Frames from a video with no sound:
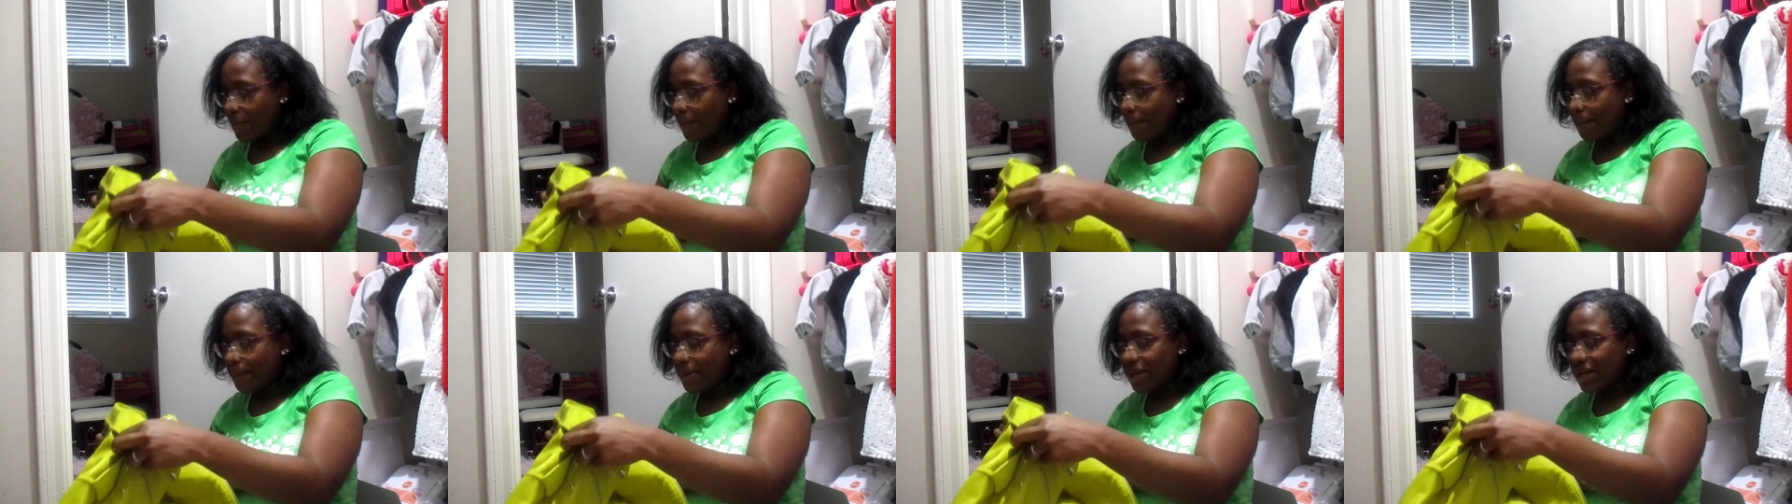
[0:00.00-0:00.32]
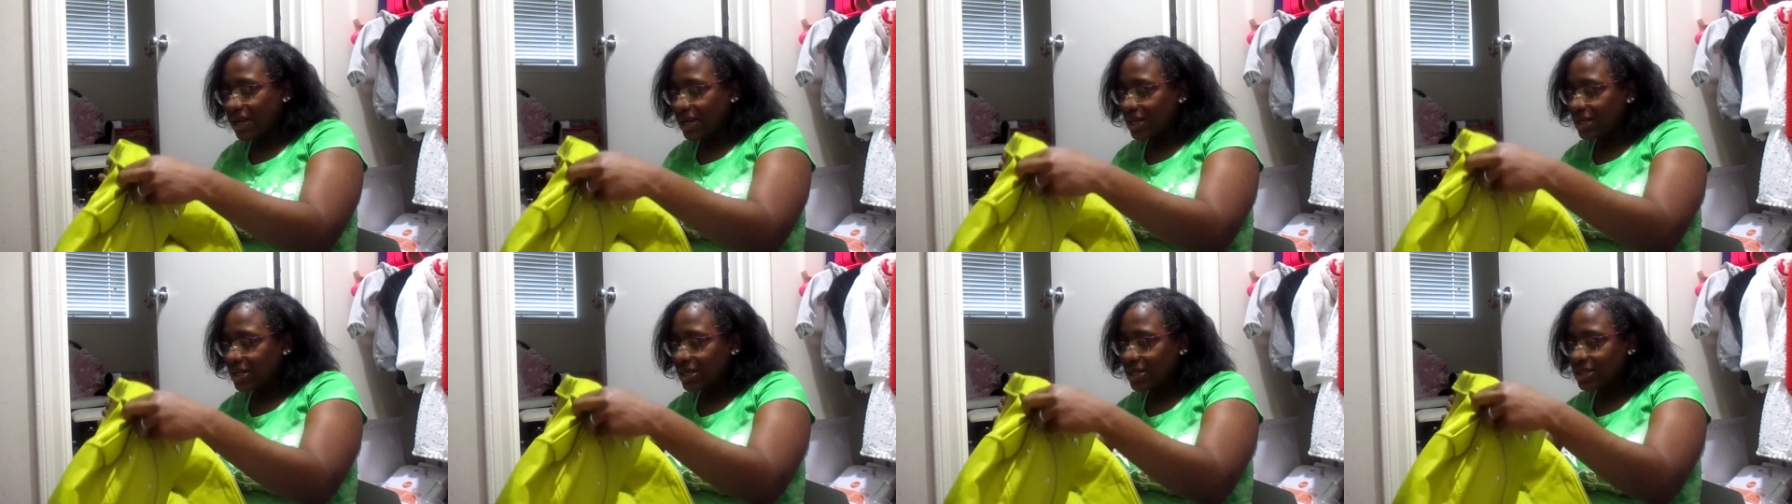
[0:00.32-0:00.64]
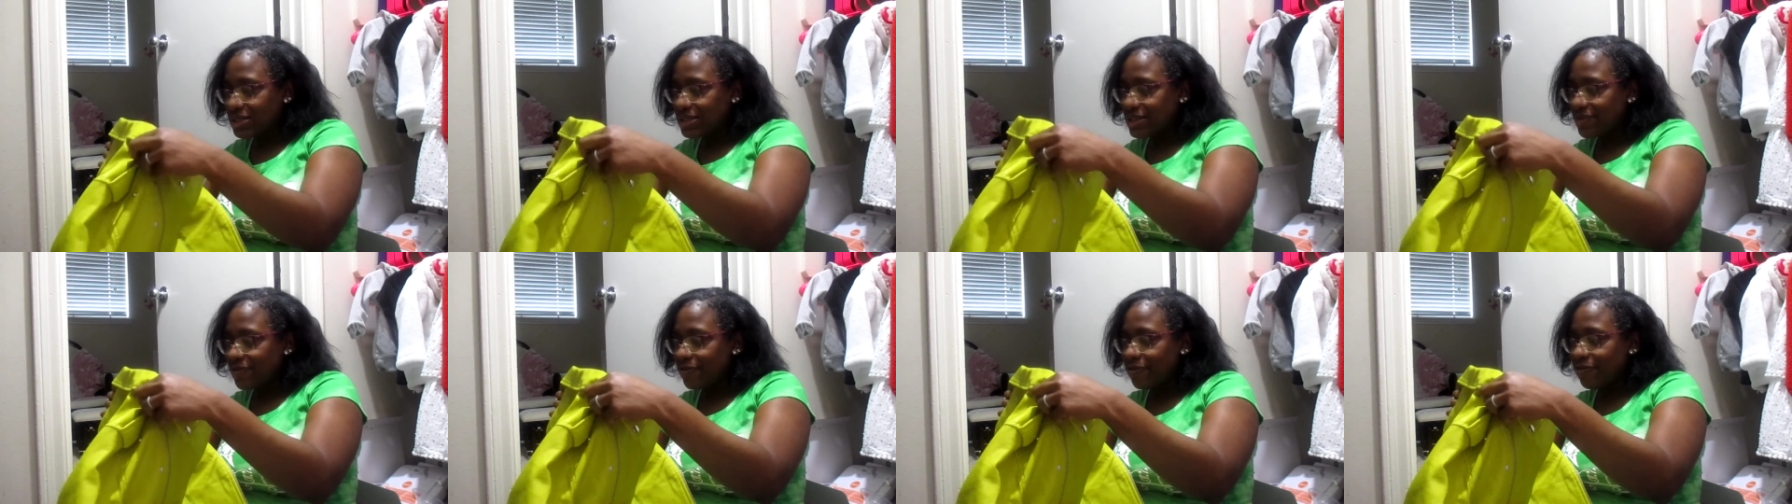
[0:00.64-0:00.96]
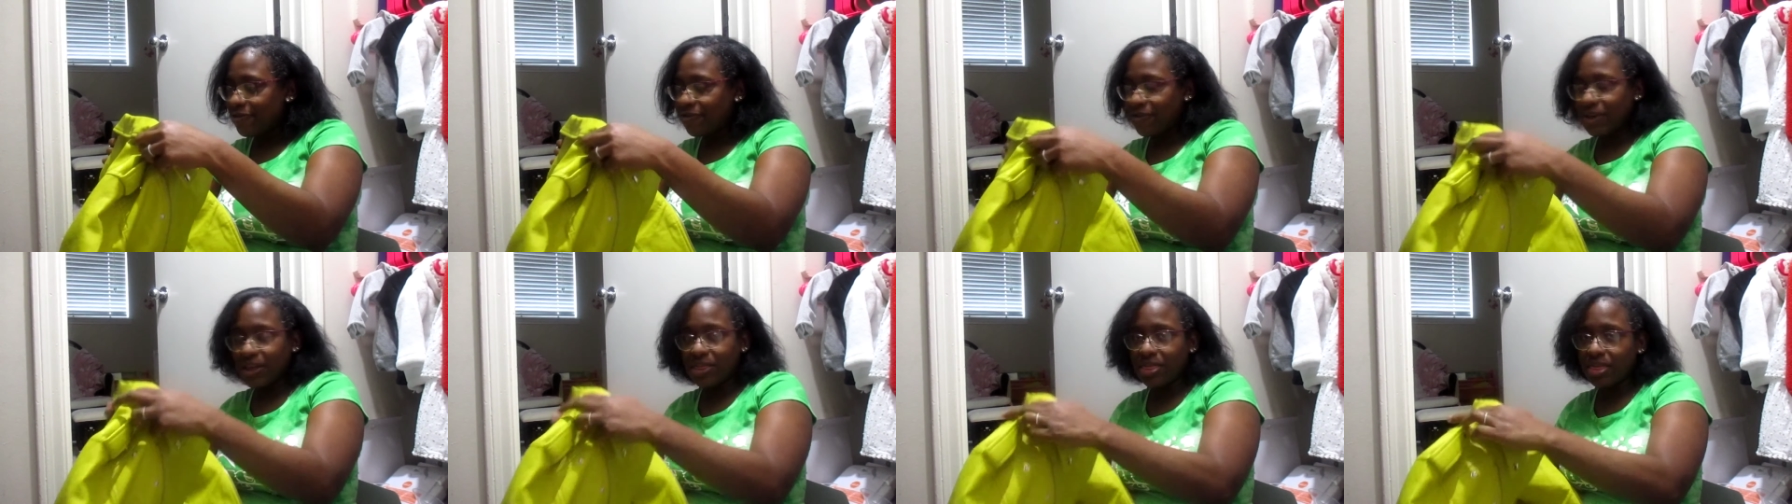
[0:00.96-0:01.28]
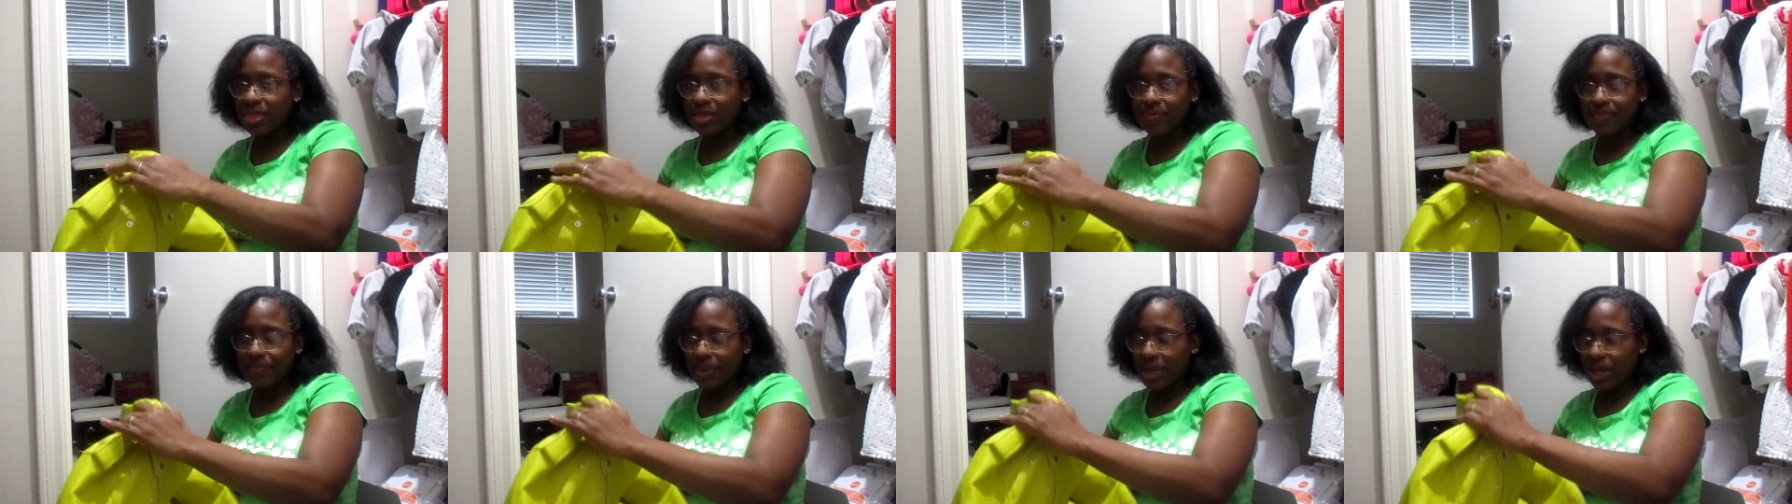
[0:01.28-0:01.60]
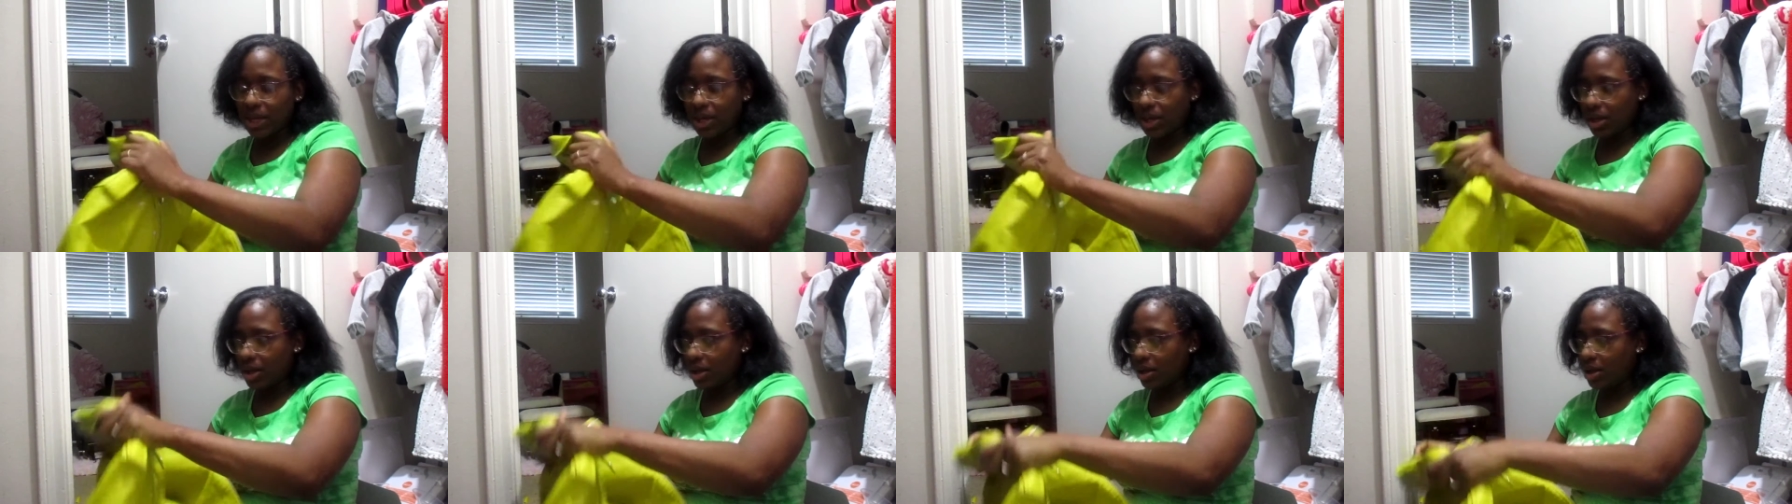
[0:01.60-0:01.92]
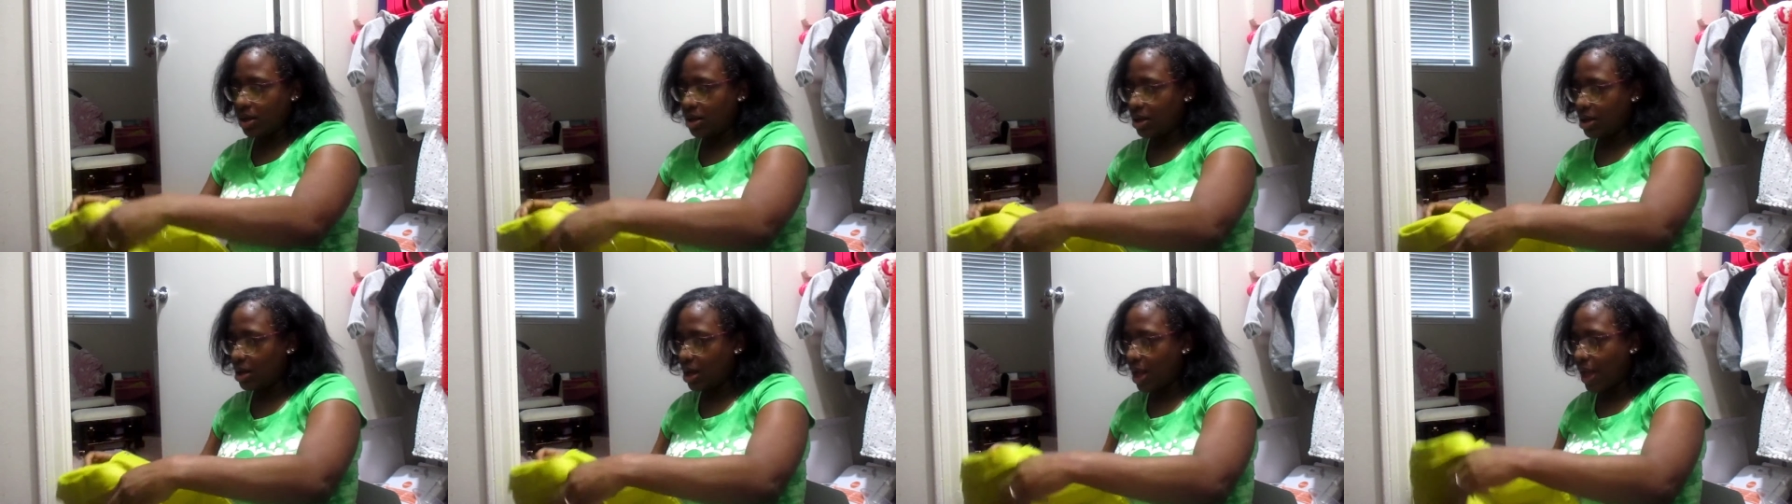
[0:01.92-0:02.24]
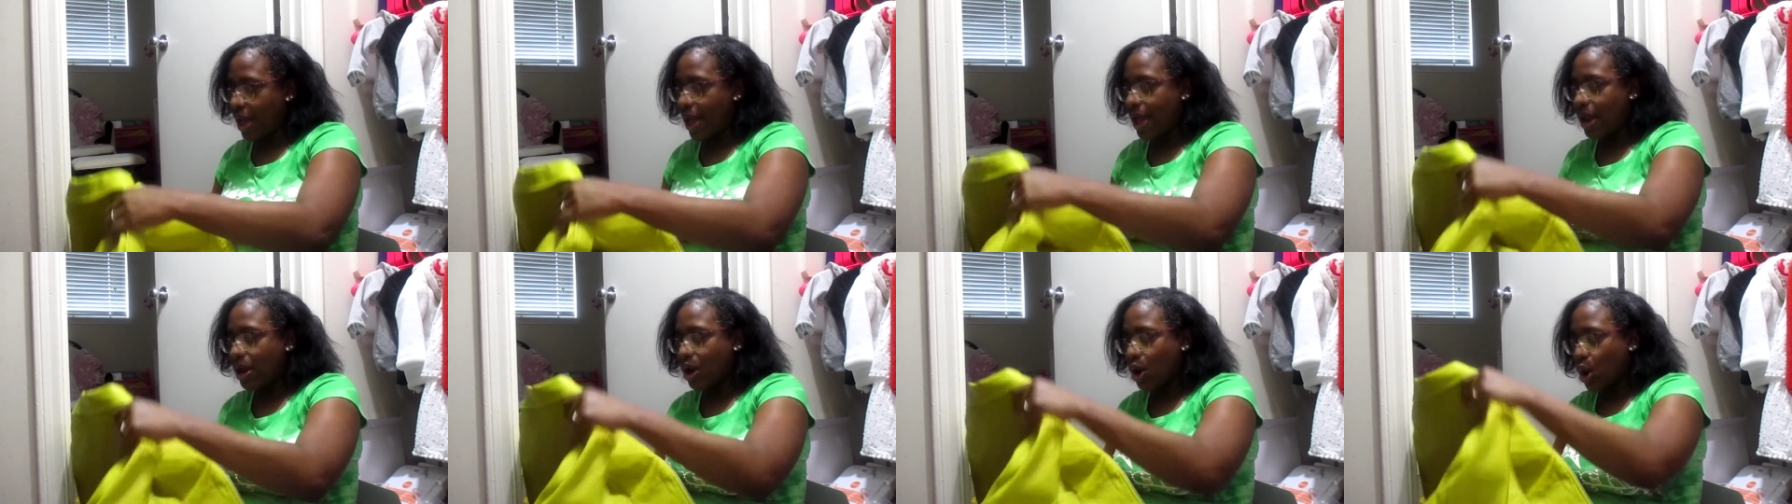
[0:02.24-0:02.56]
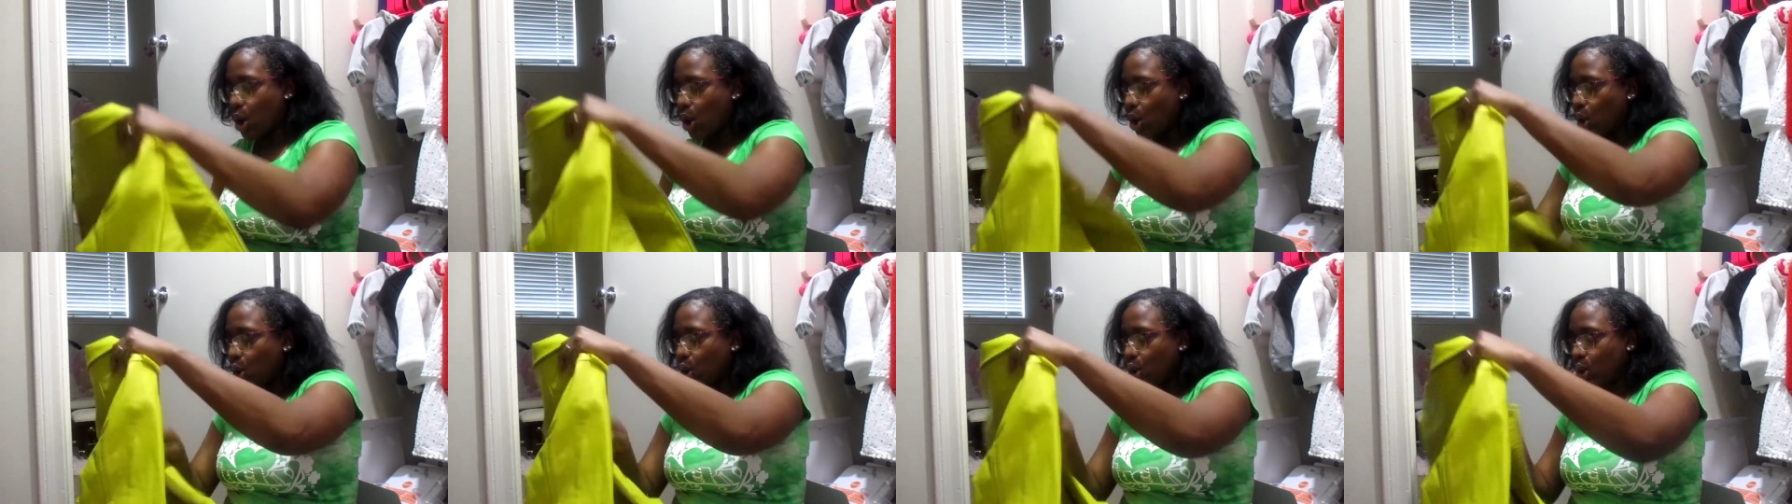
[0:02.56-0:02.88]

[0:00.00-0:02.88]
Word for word: but it doesn't fit me at all.